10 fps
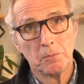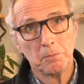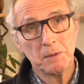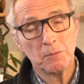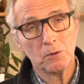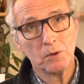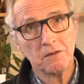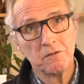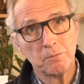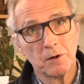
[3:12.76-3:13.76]
people who
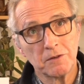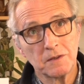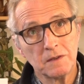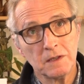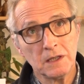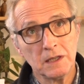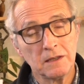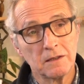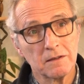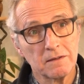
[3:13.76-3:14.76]
live in poverty
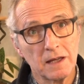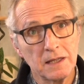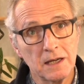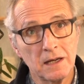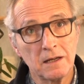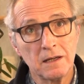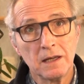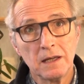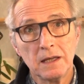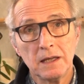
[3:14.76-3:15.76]
in Tanzania,
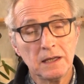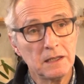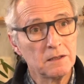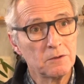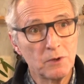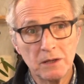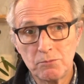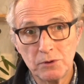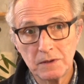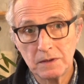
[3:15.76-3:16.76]
in Great
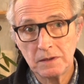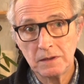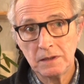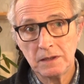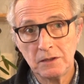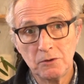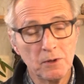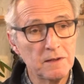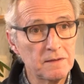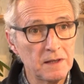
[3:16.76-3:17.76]
Britain, in
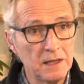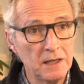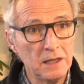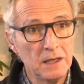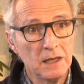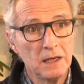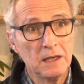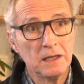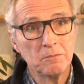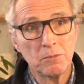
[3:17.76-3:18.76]
USA,
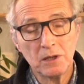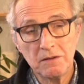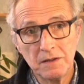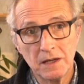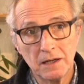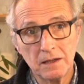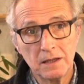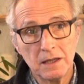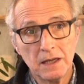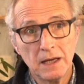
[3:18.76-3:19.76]
in Bolivia,
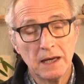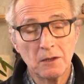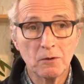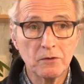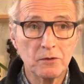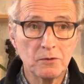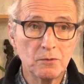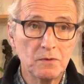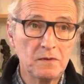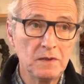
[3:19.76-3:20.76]
and also
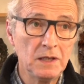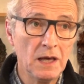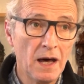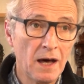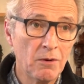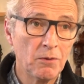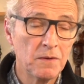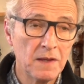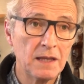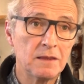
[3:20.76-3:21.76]
to see how
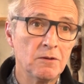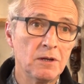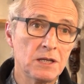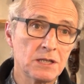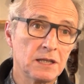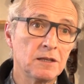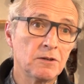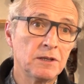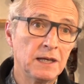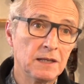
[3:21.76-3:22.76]
that knowledge can
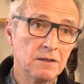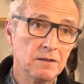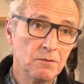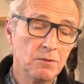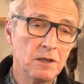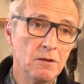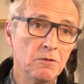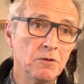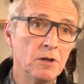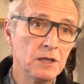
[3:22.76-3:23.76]
connect with the
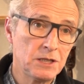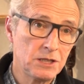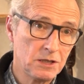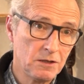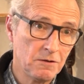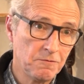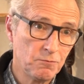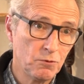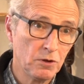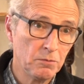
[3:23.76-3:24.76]
knowledge of
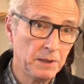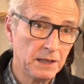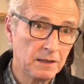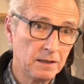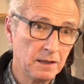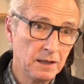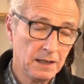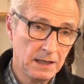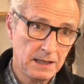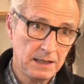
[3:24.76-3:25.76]
World Bank
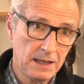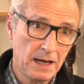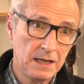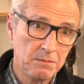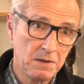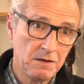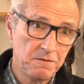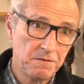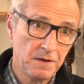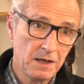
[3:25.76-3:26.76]
and
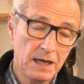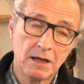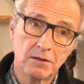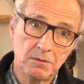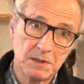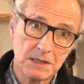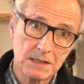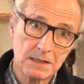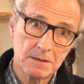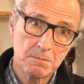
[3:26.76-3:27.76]
IMF
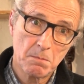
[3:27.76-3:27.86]
economists.